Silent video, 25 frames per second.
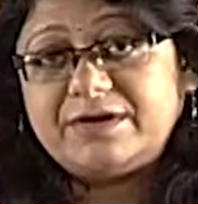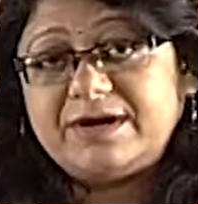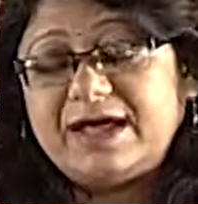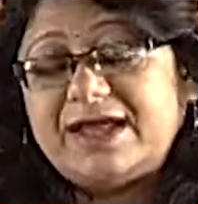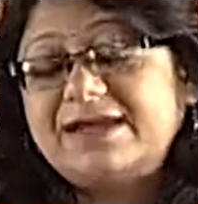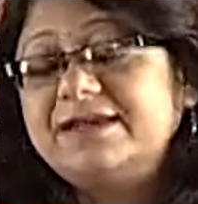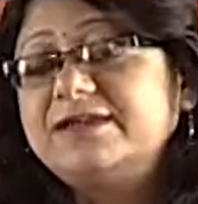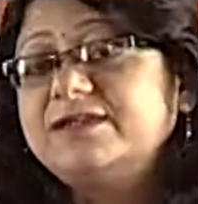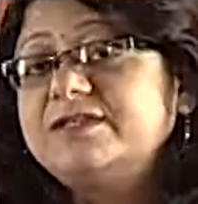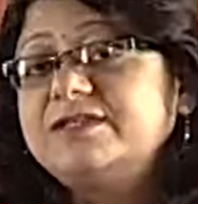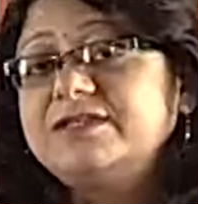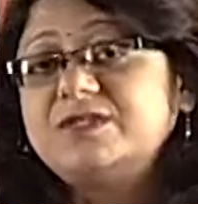and
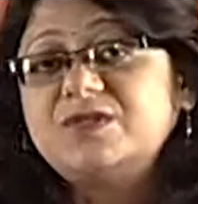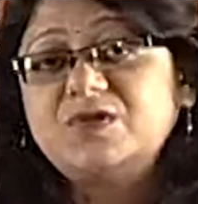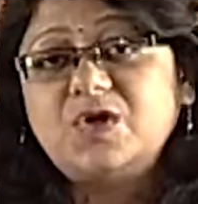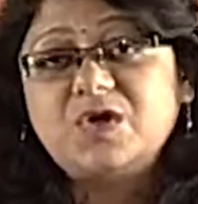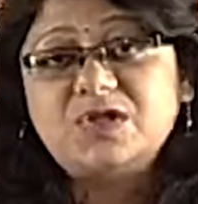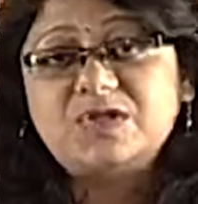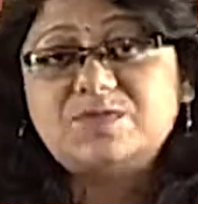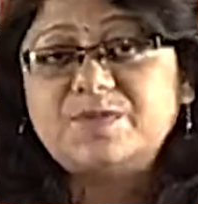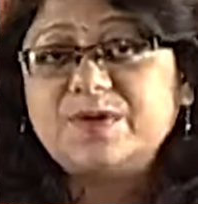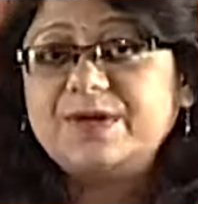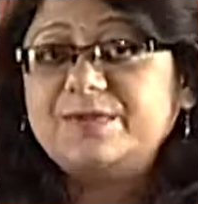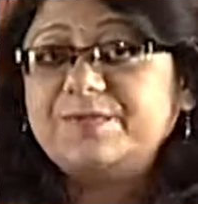it is
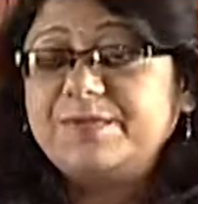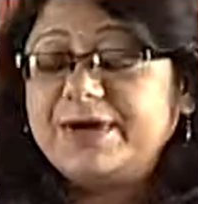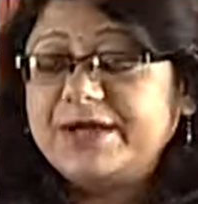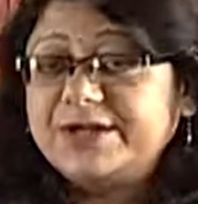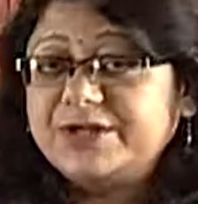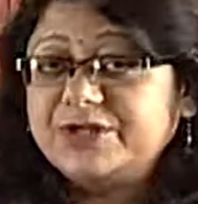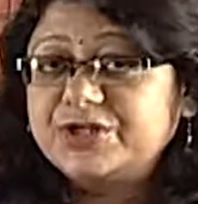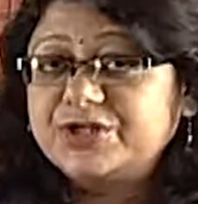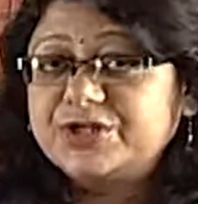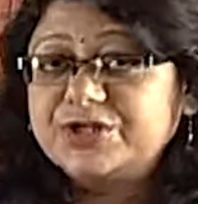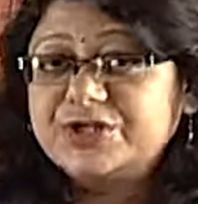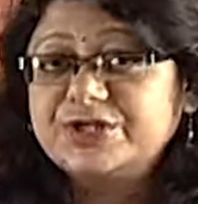not being
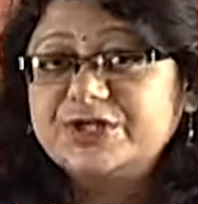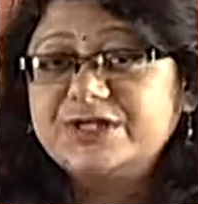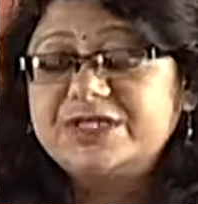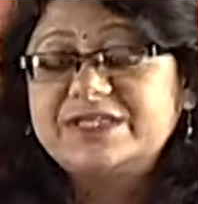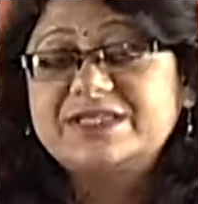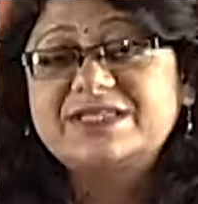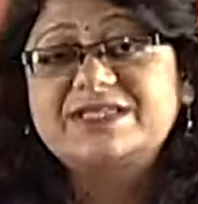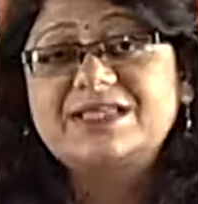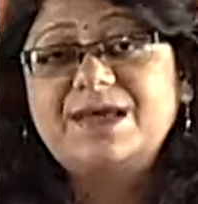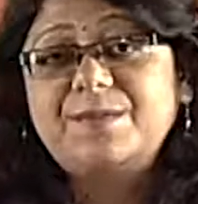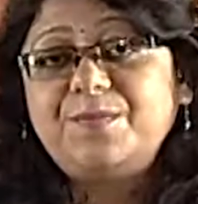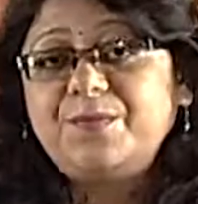mentioned
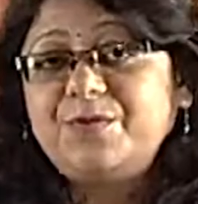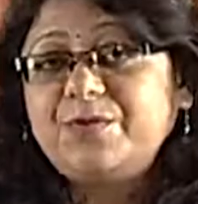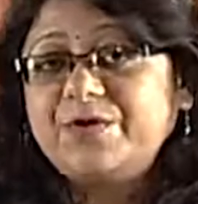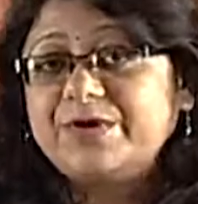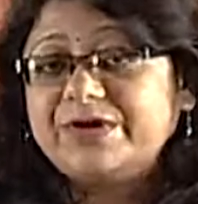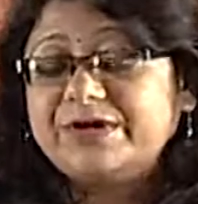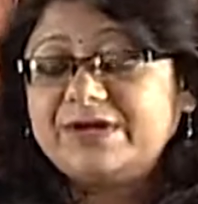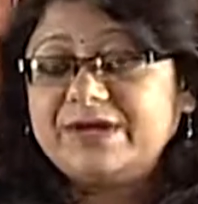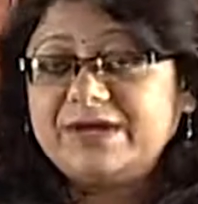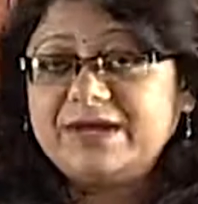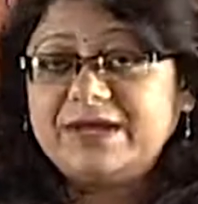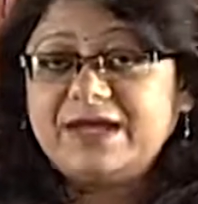
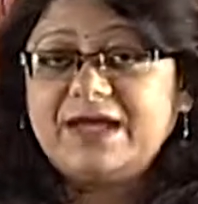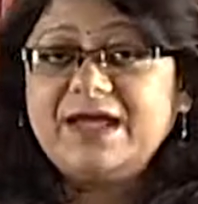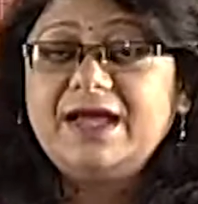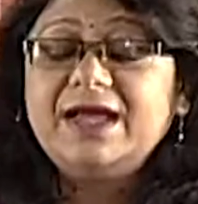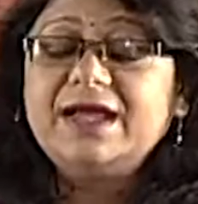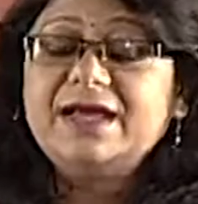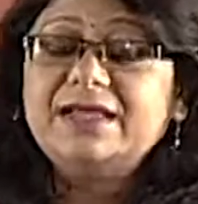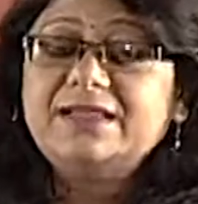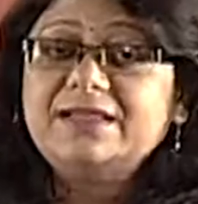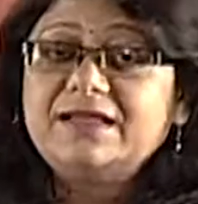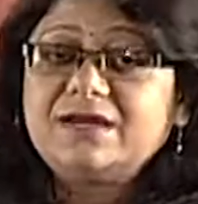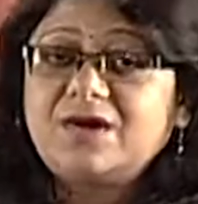separately
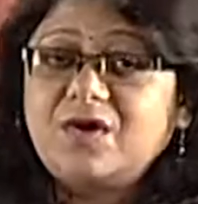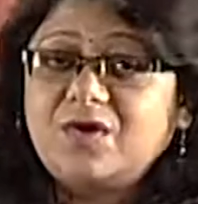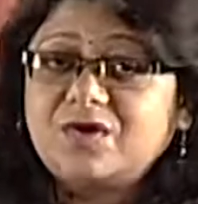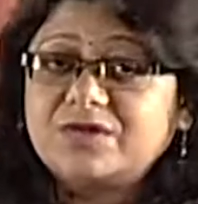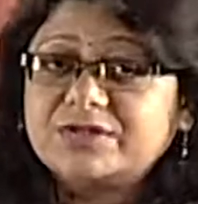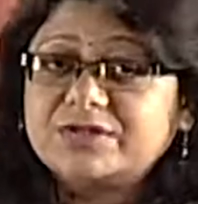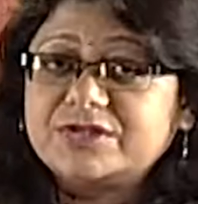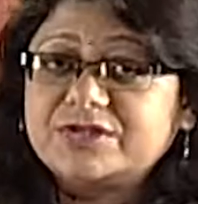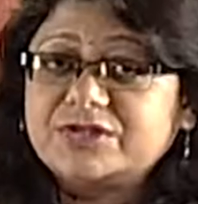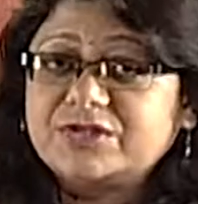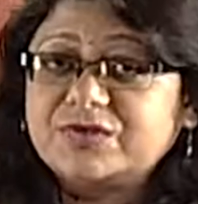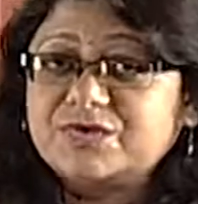in the
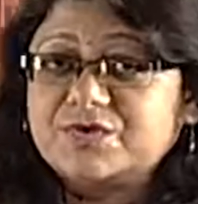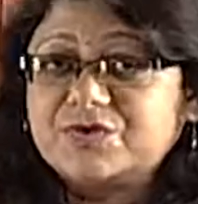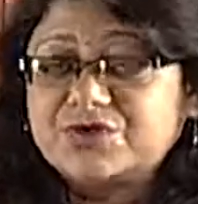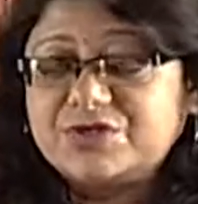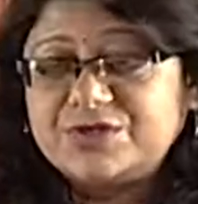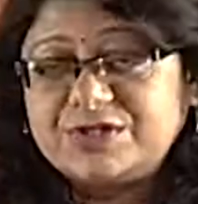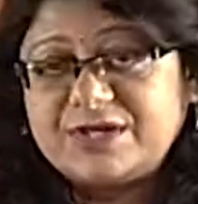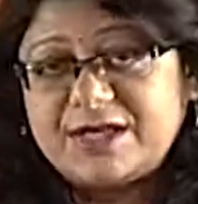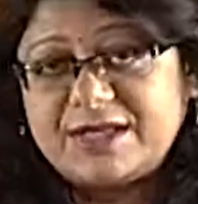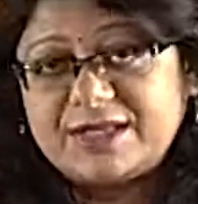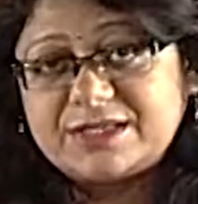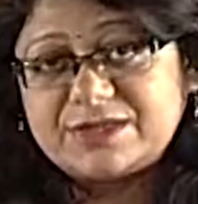Constitution
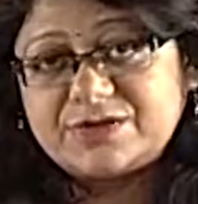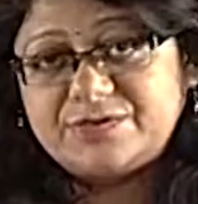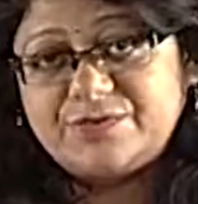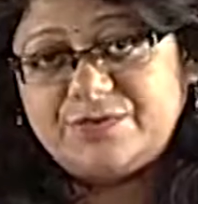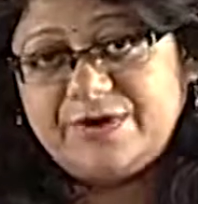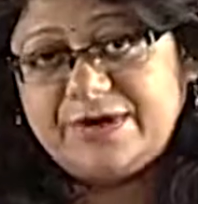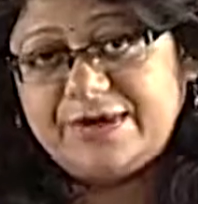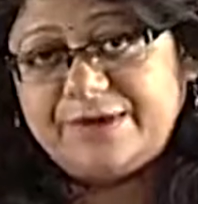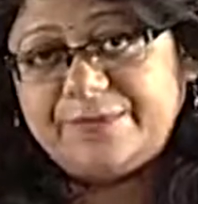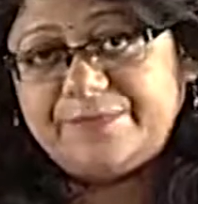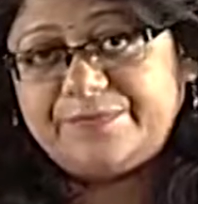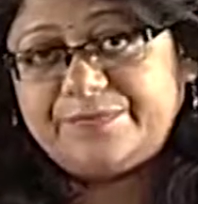as
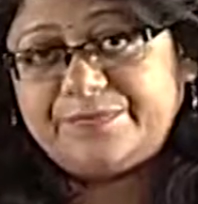well.